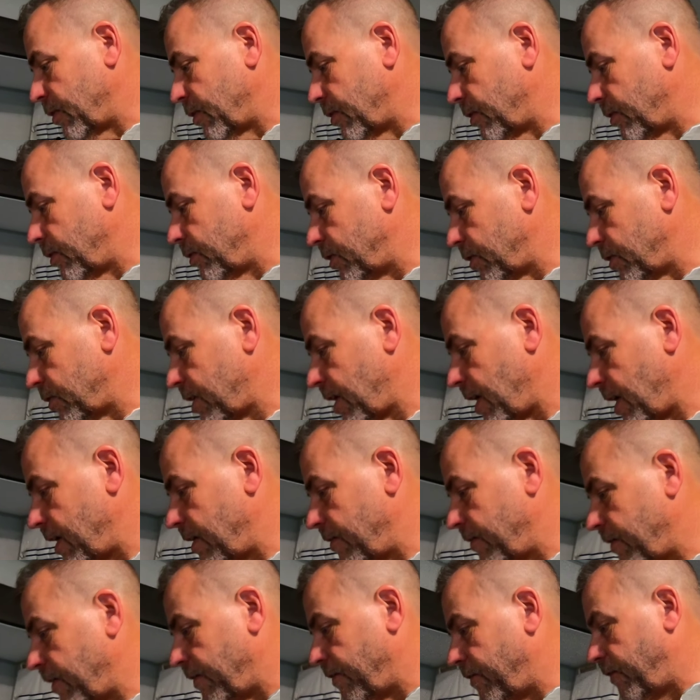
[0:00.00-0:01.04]
They're just kind
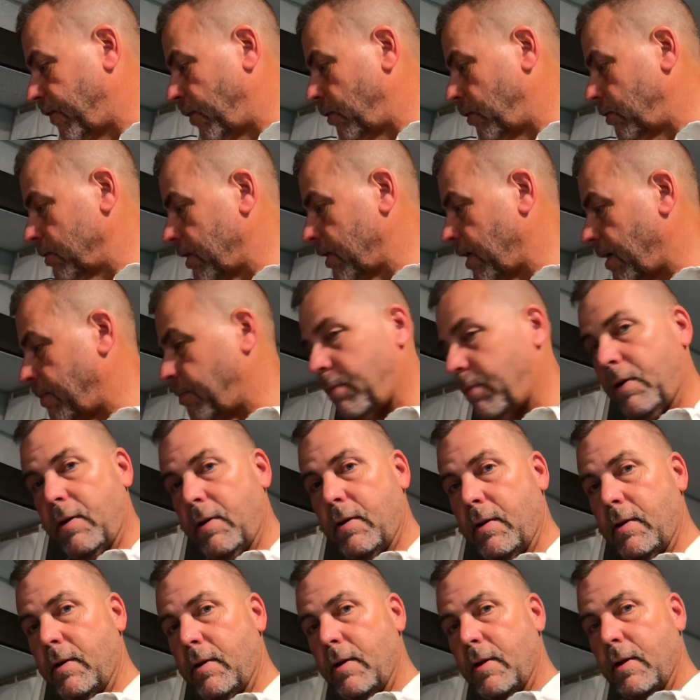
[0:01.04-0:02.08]
of a fold-up
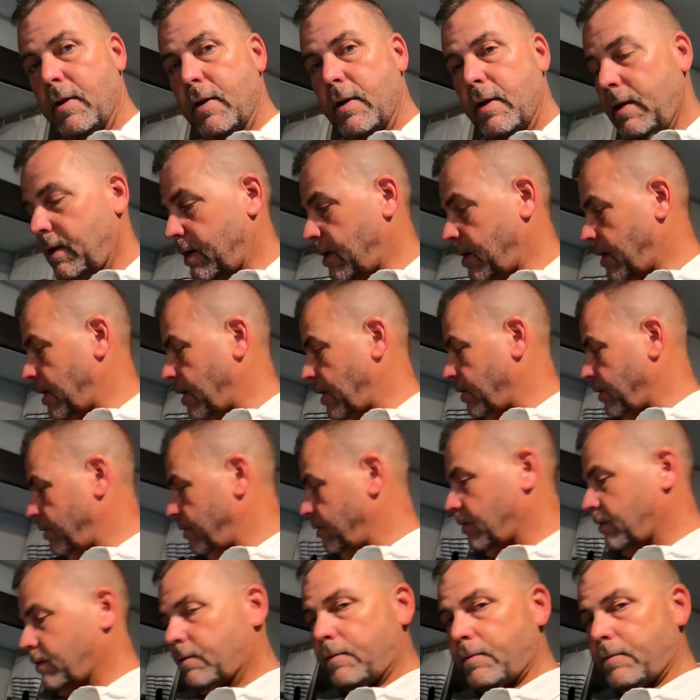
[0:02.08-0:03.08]
deal,